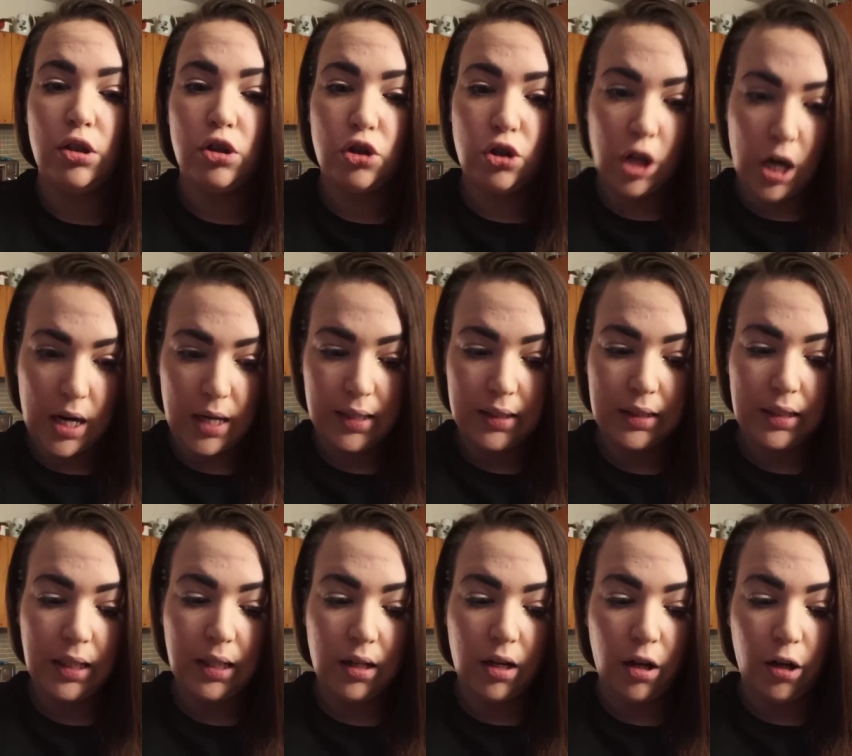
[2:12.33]
Trying
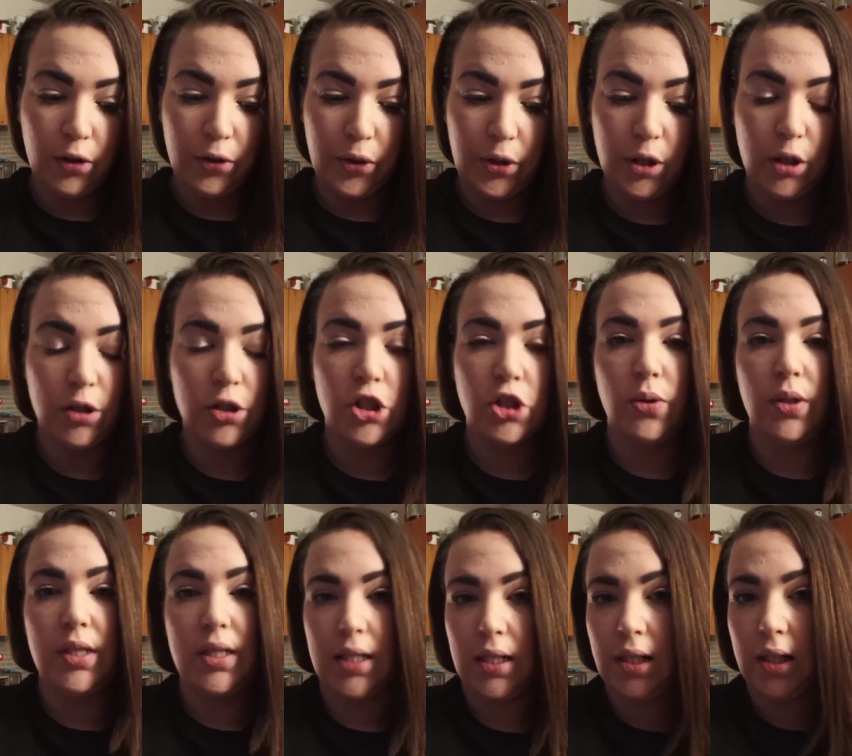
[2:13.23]
to get healthier, so
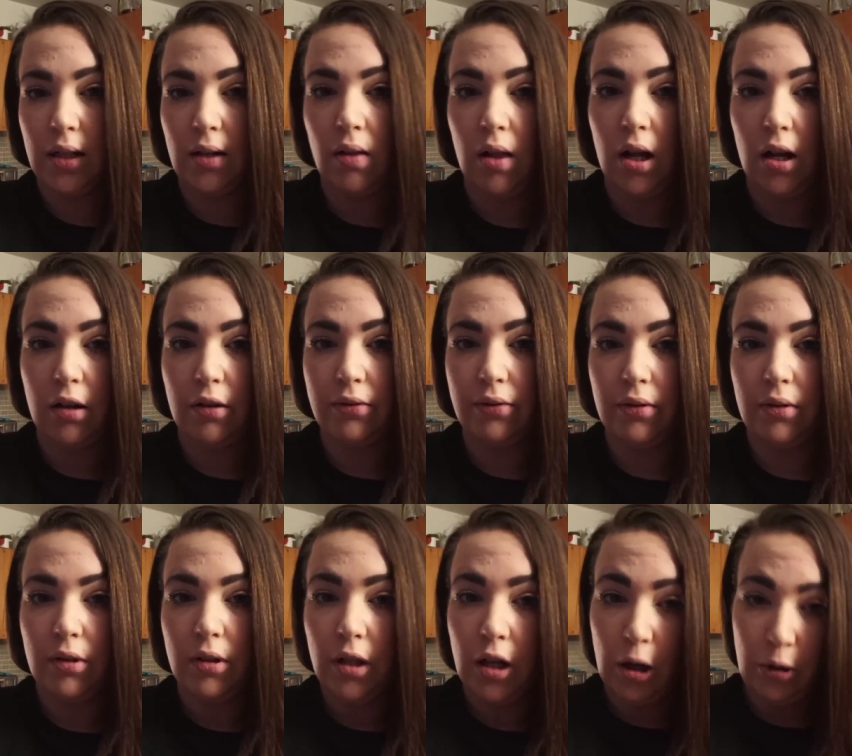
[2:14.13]
I did get a lot of
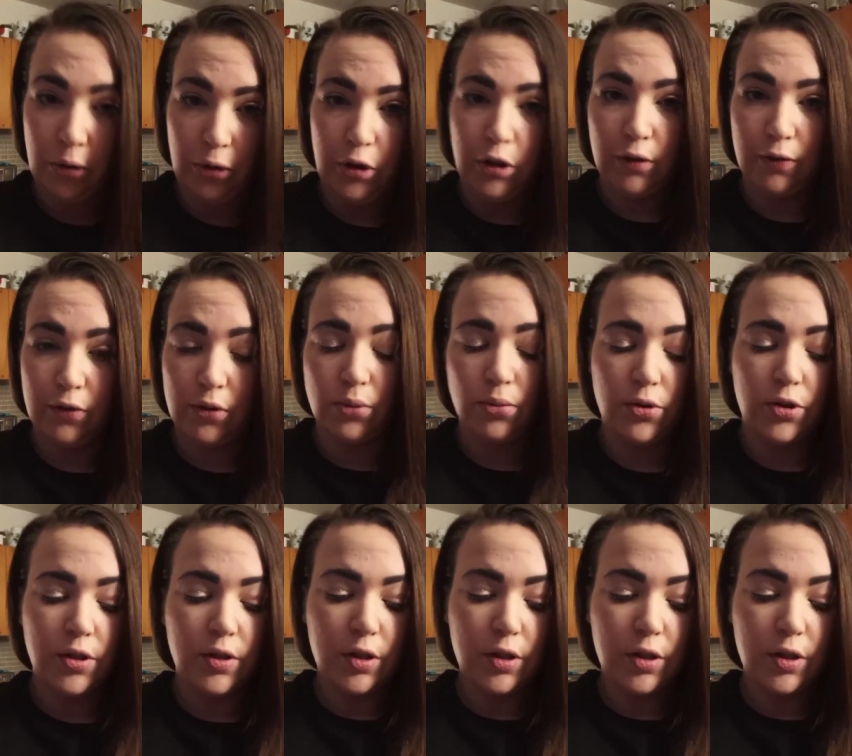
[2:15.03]
healthier foods.